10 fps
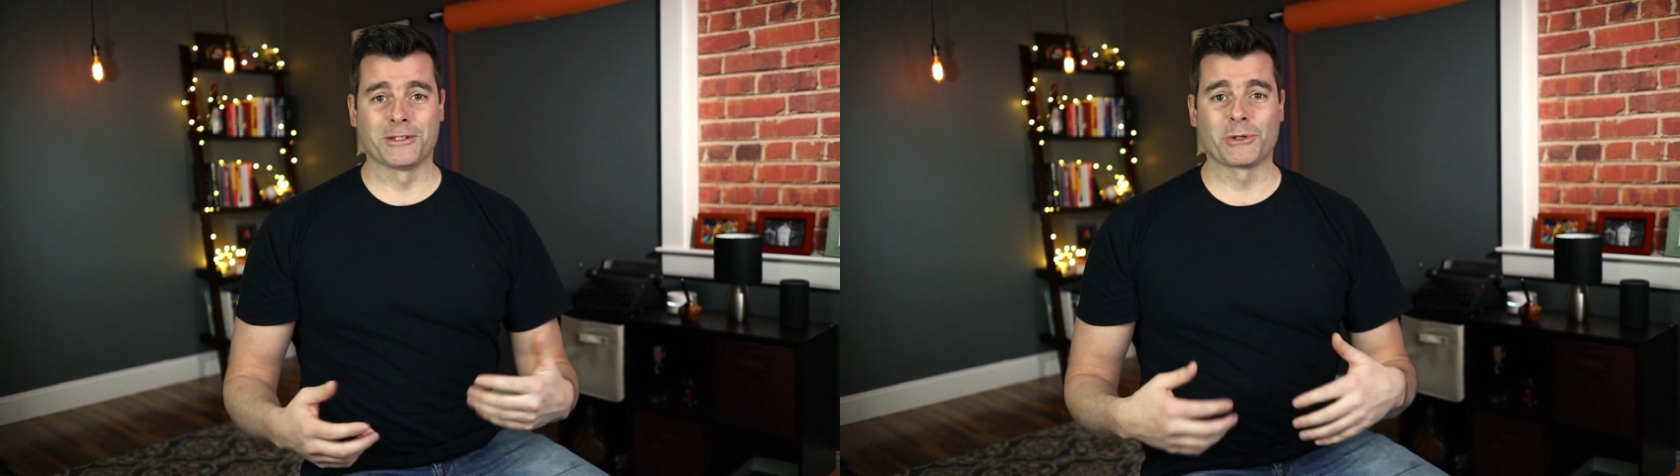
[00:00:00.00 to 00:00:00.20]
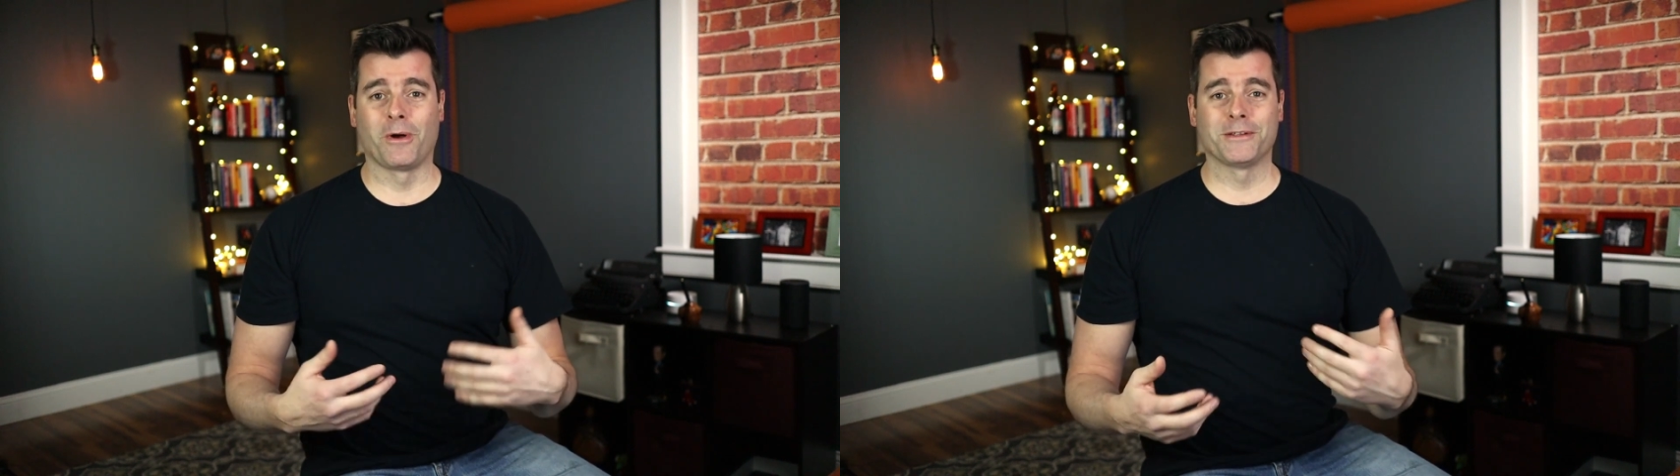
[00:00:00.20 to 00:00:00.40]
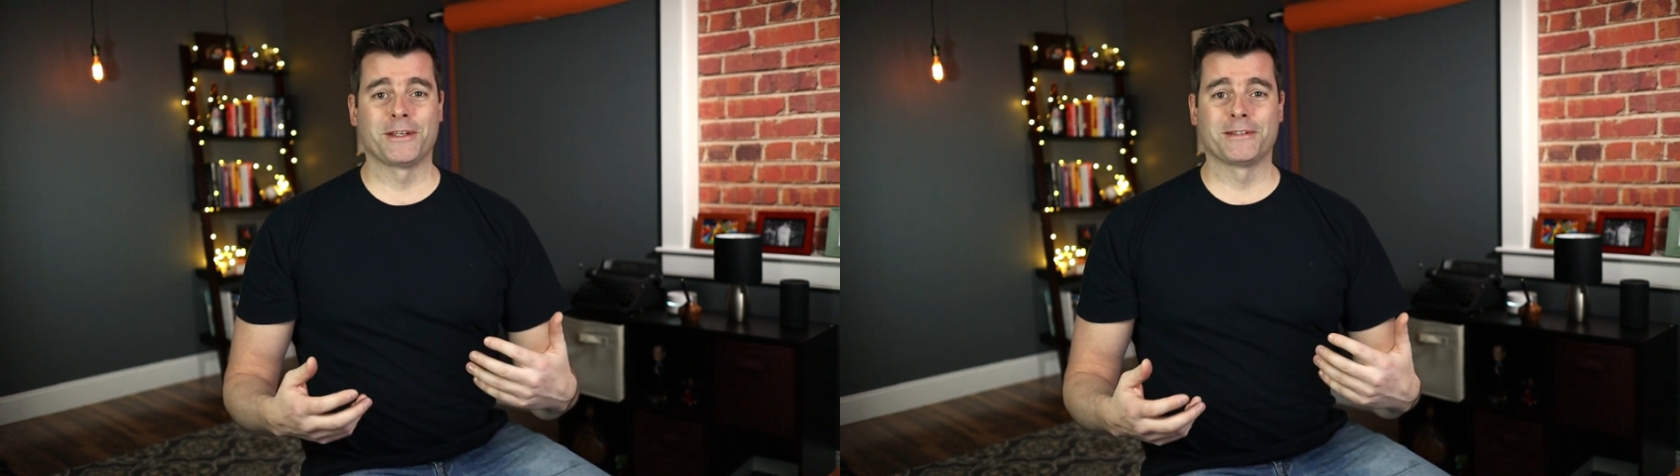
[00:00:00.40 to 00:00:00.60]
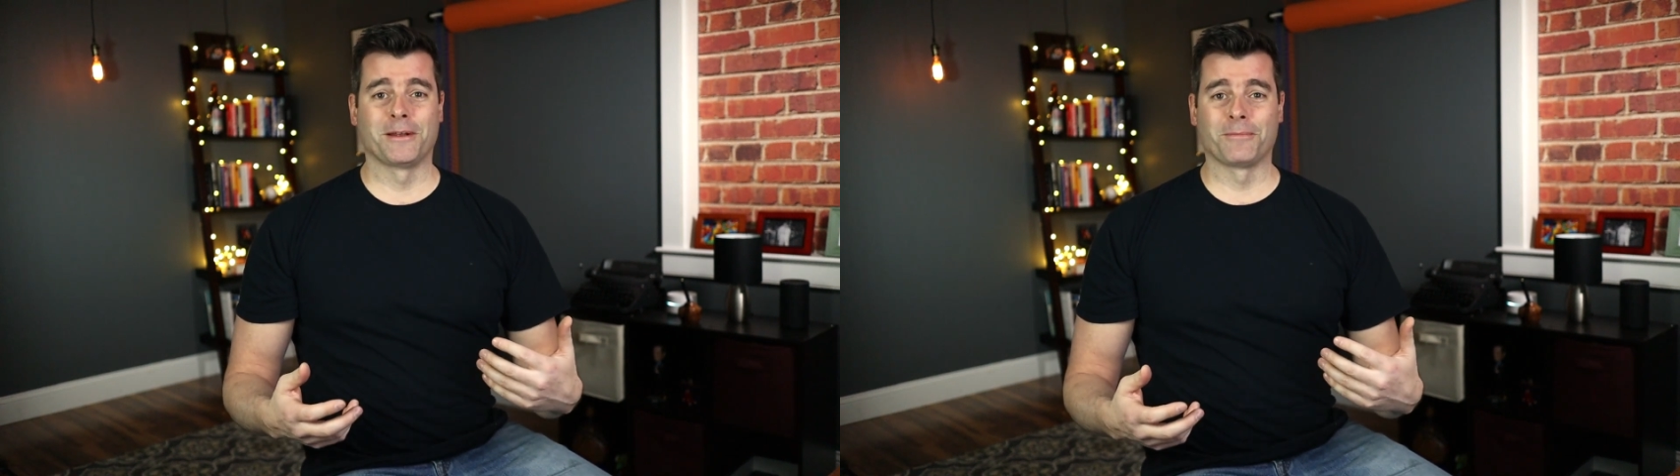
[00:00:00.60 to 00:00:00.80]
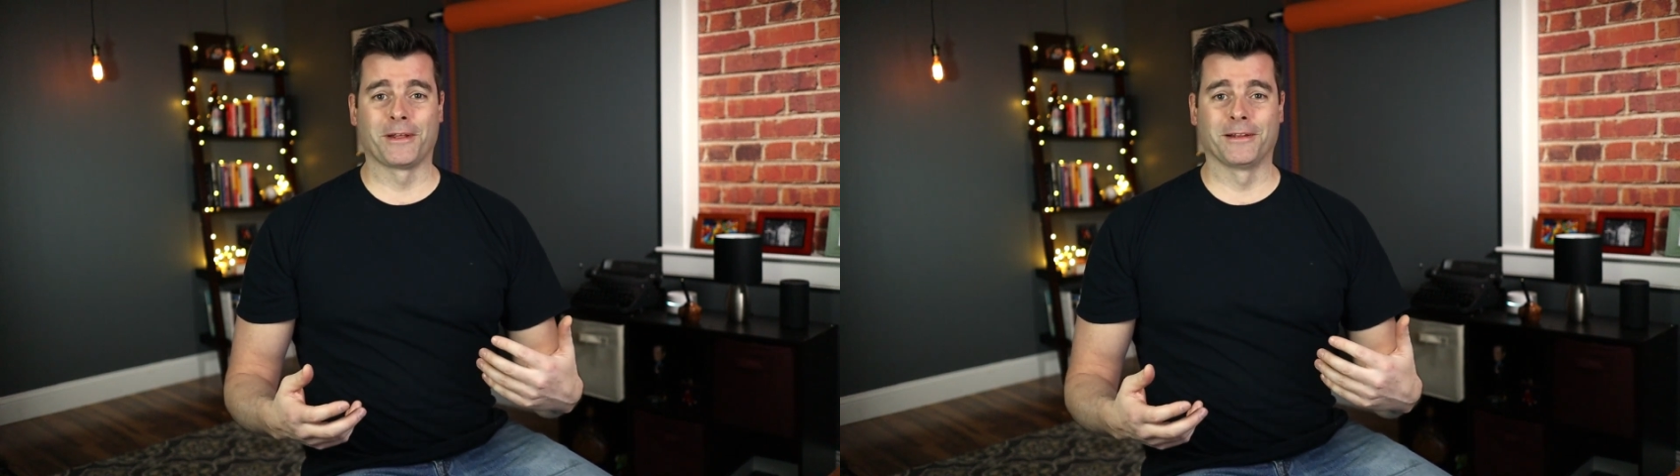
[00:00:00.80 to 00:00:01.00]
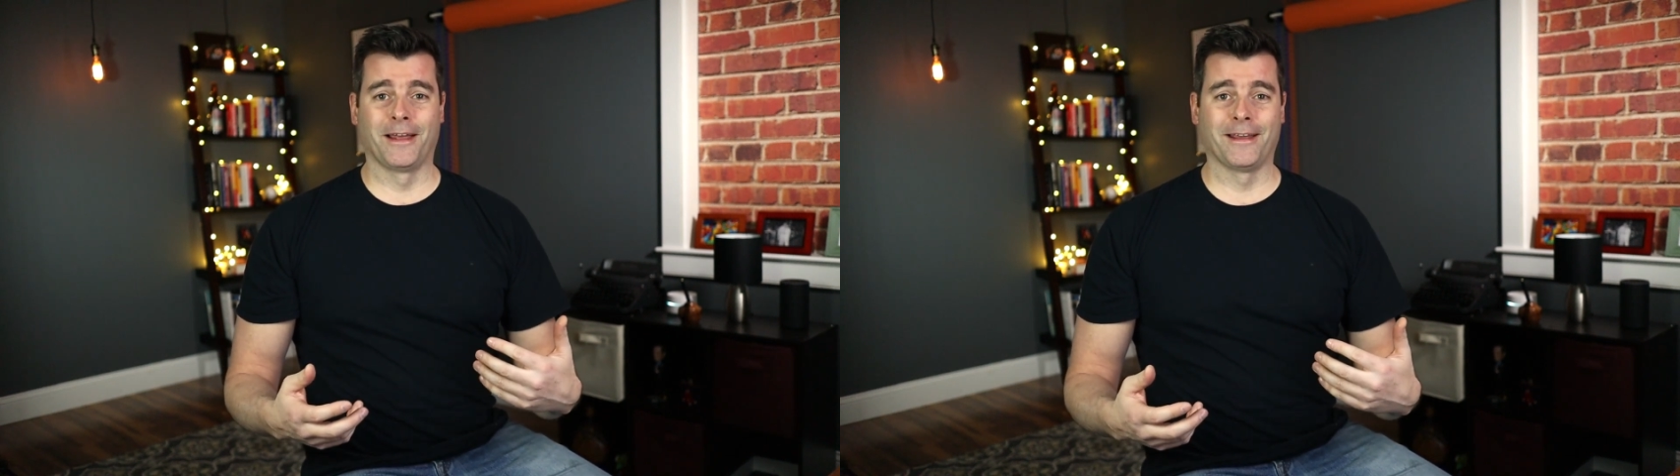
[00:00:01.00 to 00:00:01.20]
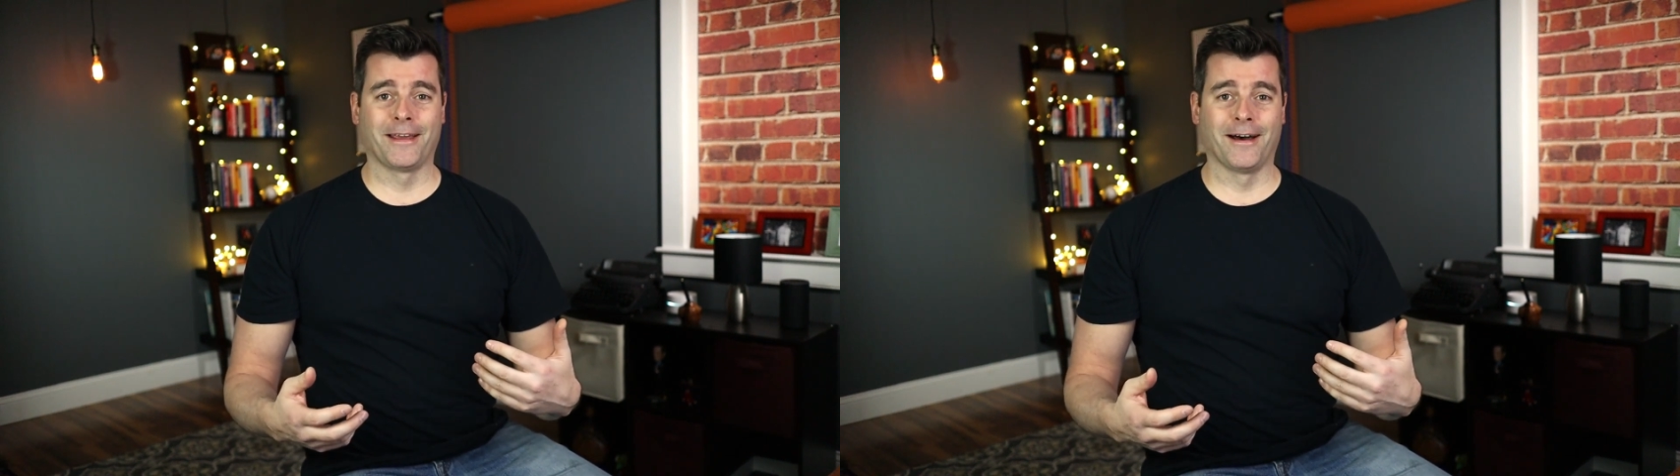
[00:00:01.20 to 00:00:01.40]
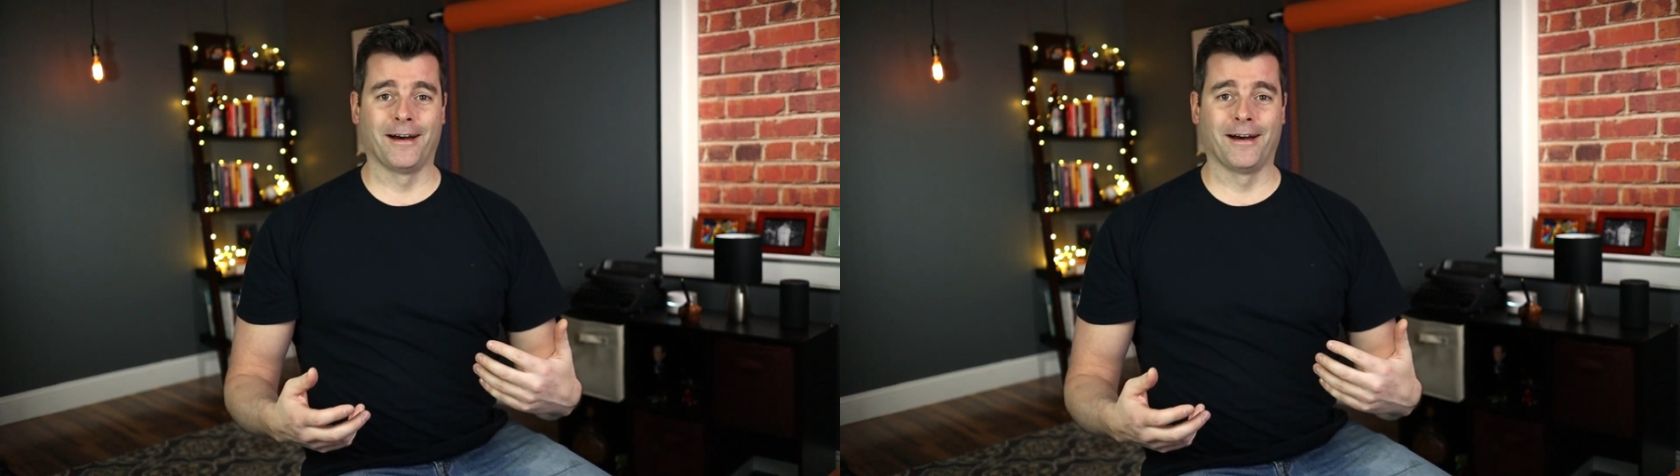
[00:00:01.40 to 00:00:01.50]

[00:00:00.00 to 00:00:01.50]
So I'll say something like,